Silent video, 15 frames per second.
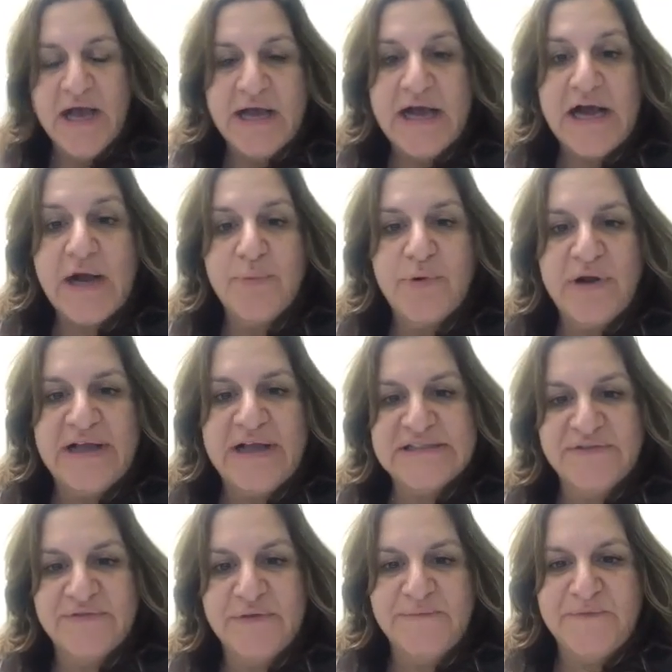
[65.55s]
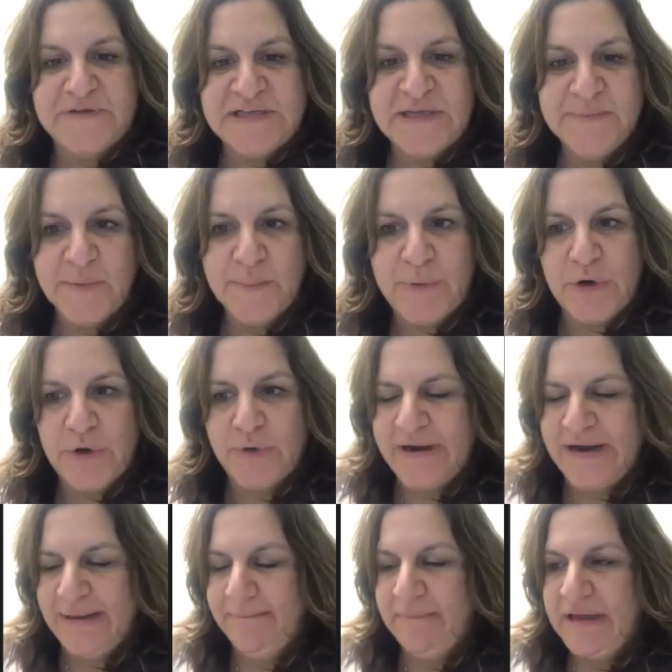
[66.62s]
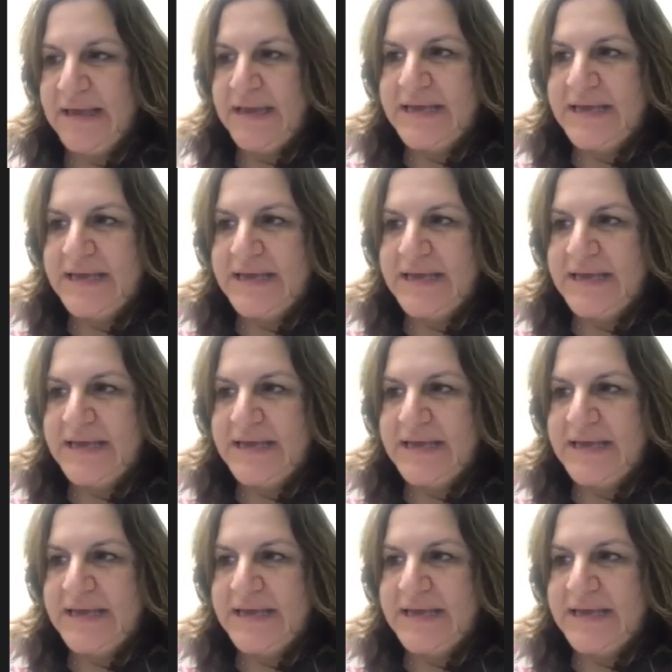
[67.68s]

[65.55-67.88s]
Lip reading: comprehensive lymphedema program.